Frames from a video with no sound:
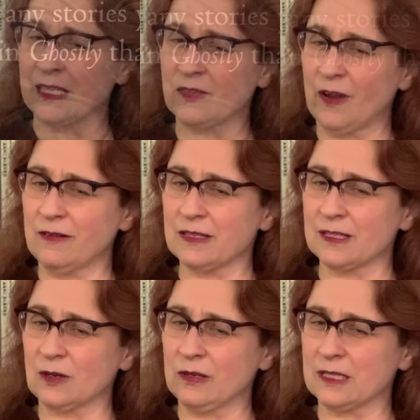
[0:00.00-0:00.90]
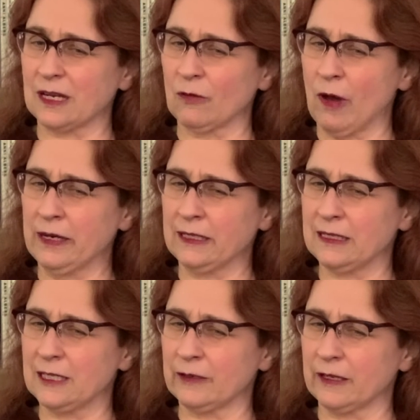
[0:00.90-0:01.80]
far as stories that I wanted
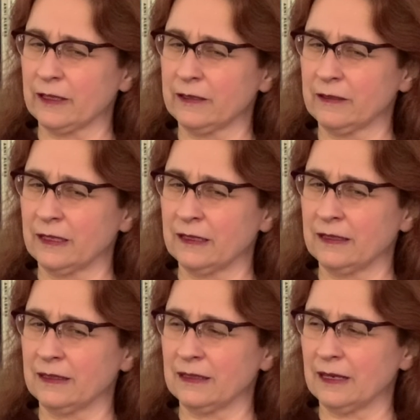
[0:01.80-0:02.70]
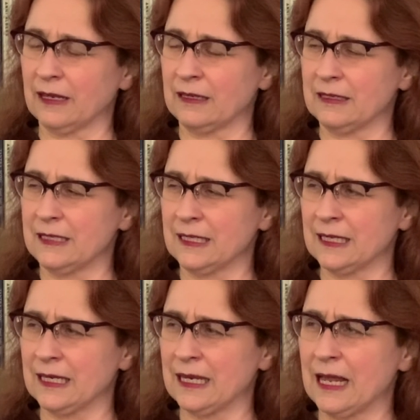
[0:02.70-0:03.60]
to include and and
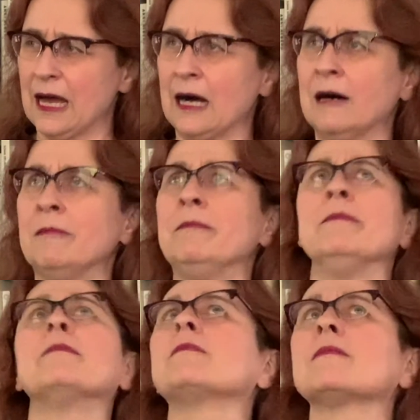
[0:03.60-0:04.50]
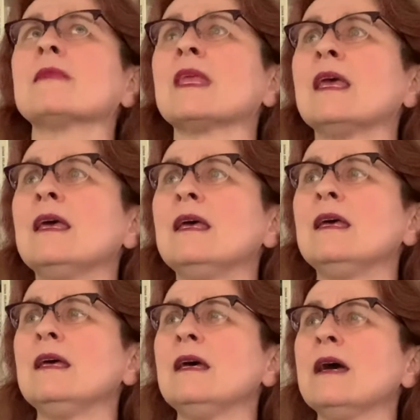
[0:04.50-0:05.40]
didn't, um,
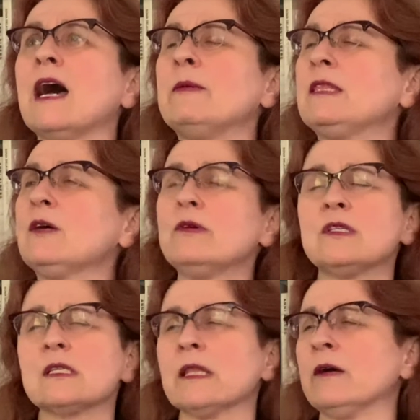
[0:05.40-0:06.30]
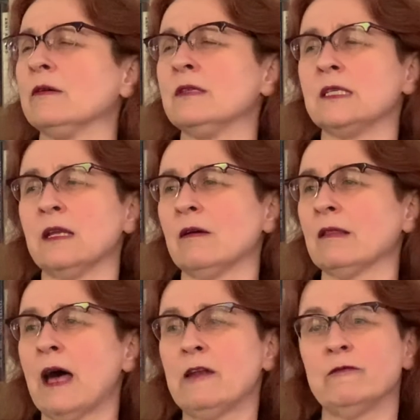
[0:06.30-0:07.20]
I mean, there were just loads. You know, a
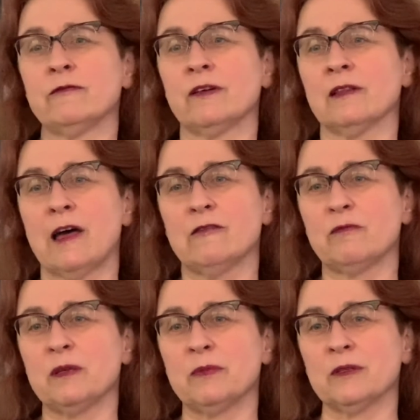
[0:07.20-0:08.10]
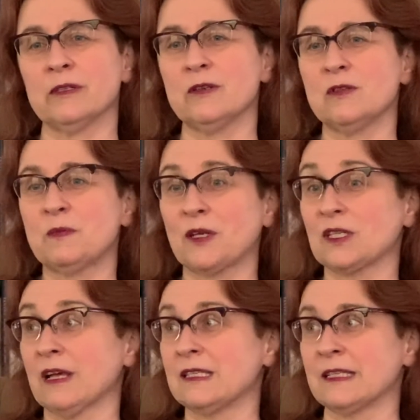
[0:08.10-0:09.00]
lot of a lot of people who
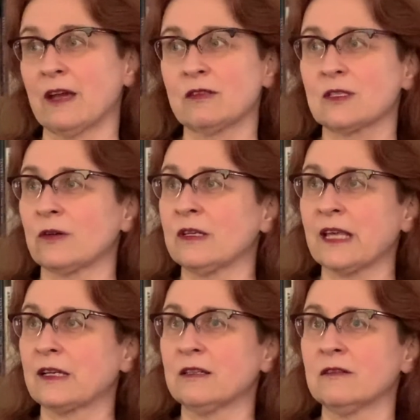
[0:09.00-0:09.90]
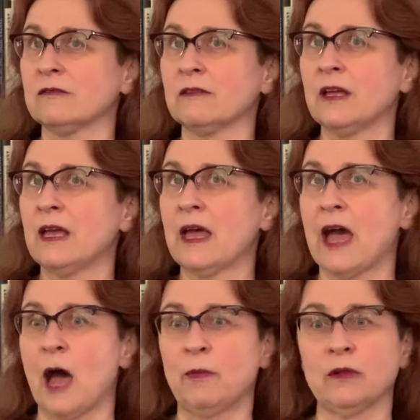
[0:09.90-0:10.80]
specialize in ghost stories. I could have
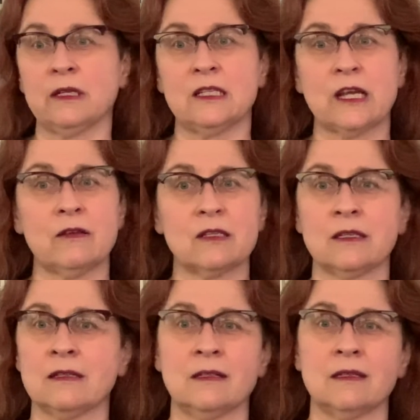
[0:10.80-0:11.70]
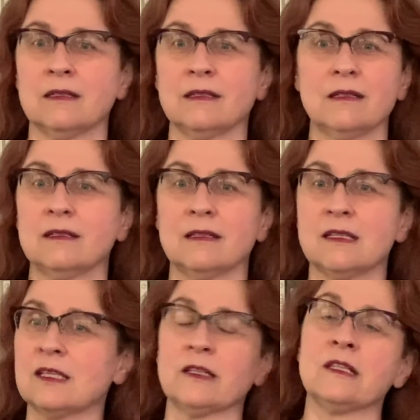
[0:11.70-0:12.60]
happily chosen a
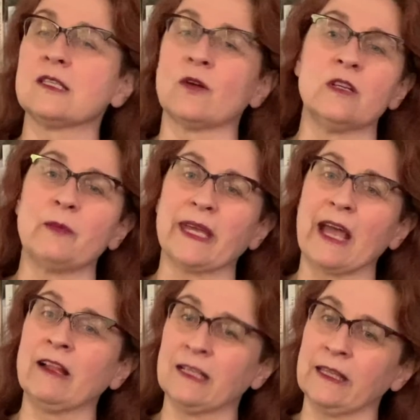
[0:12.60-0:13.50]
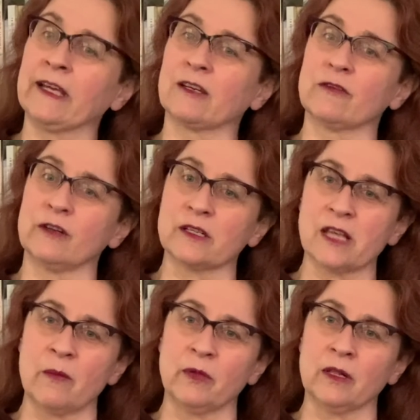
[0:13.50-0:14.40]
zillion stories by Kelly Link, for
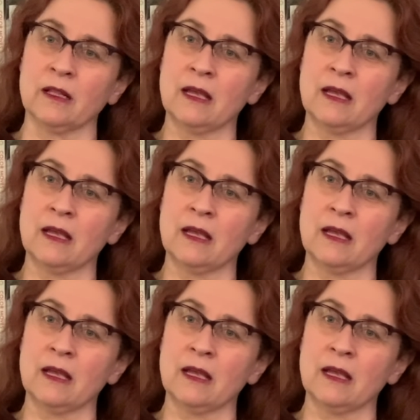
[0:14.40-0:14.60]
example.